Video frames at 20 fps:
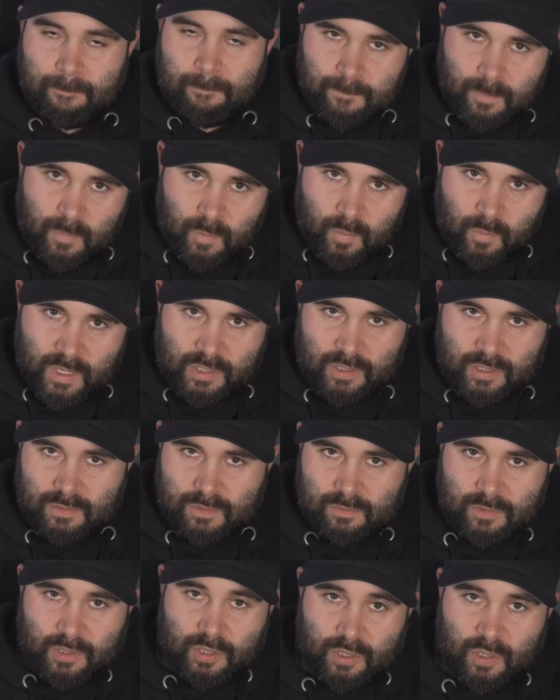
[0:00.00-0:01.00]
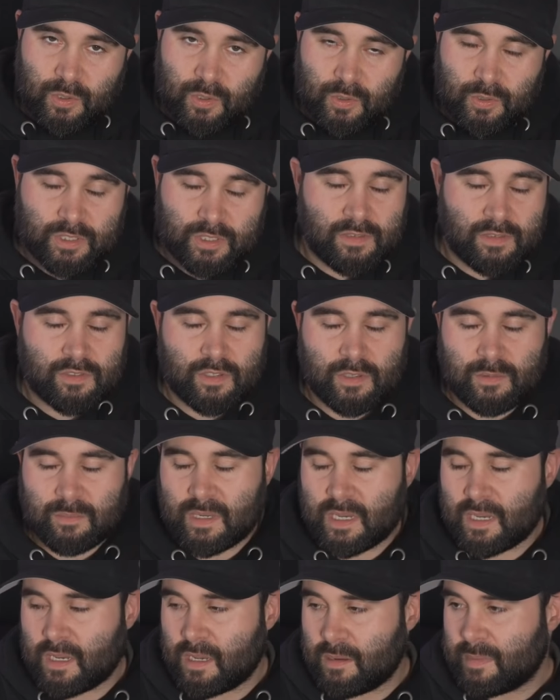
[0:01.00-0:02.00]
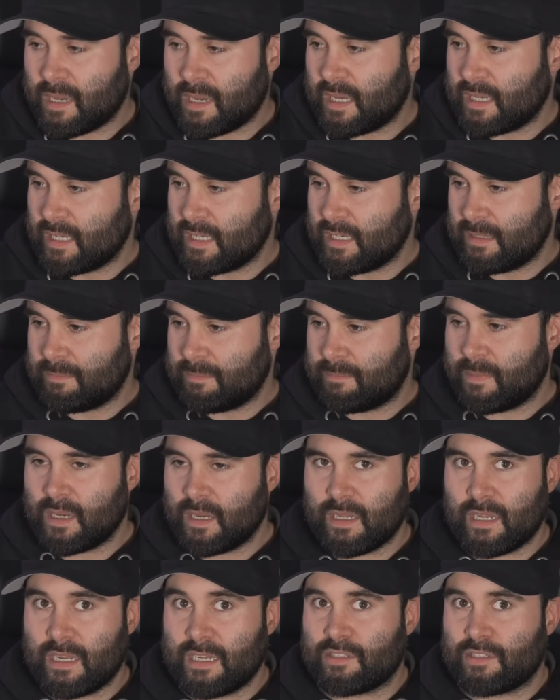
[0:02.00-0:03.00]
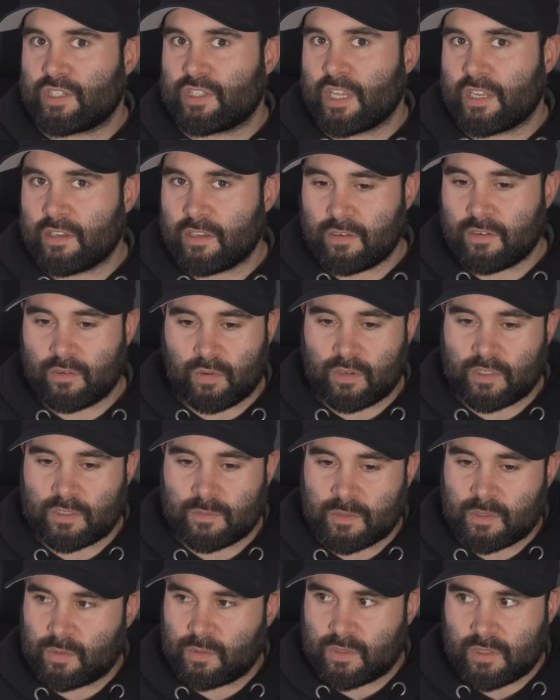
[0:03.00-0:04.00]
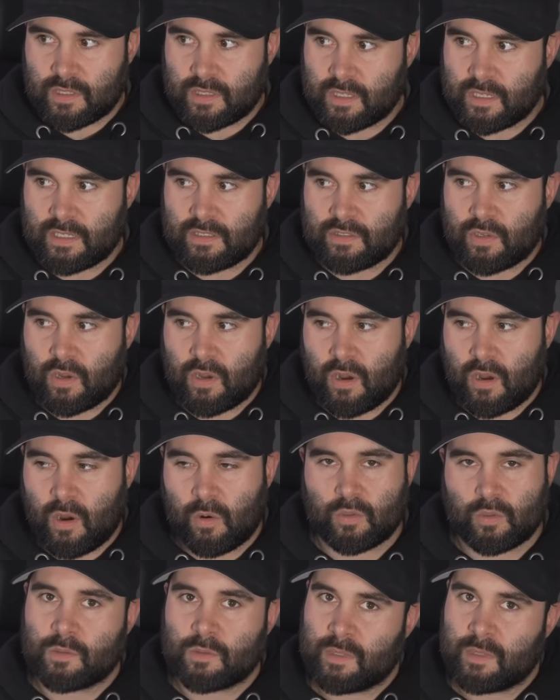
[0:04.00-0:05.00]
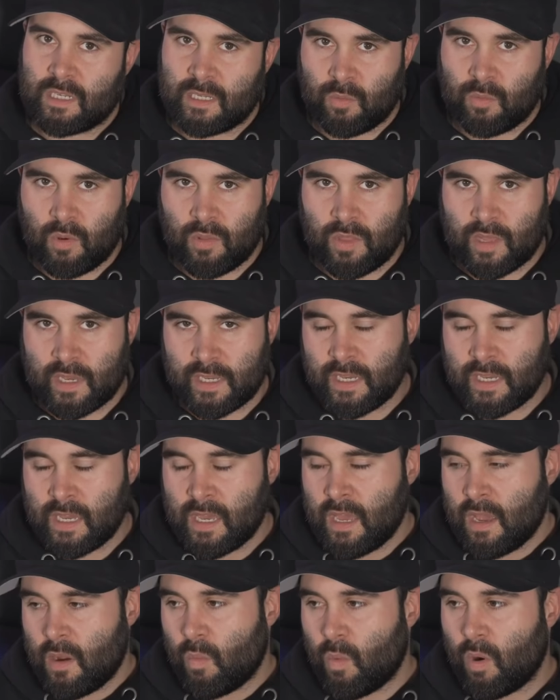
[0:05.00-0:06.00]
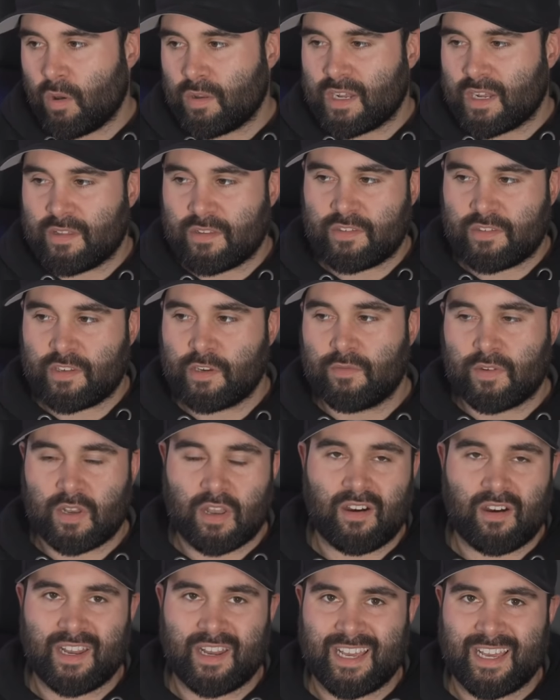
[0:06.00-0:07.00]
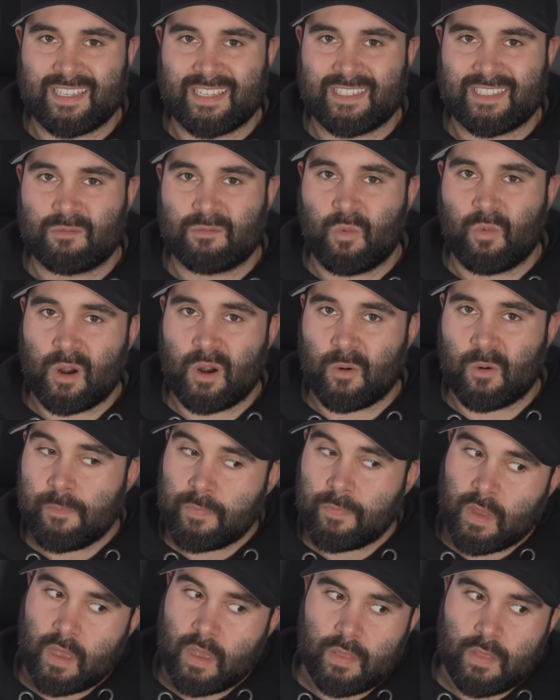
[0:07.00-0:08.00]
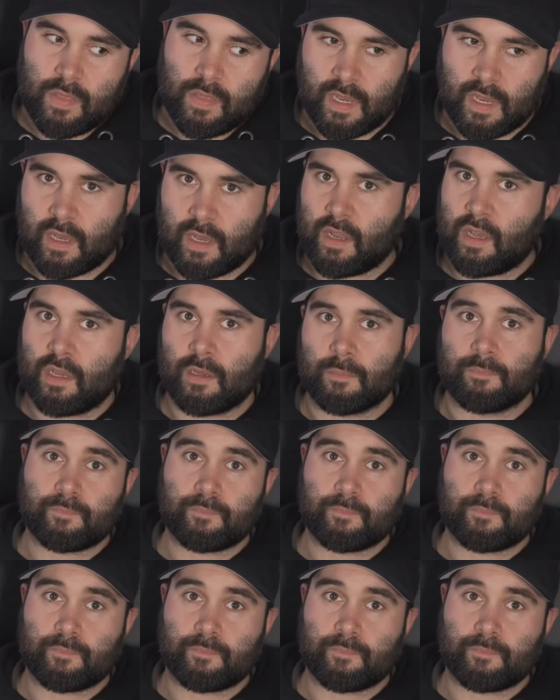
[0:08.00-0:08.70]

which of course gives them an extended Christmas, which I think is ultimately what they want. And the silver lining is, well, they're going to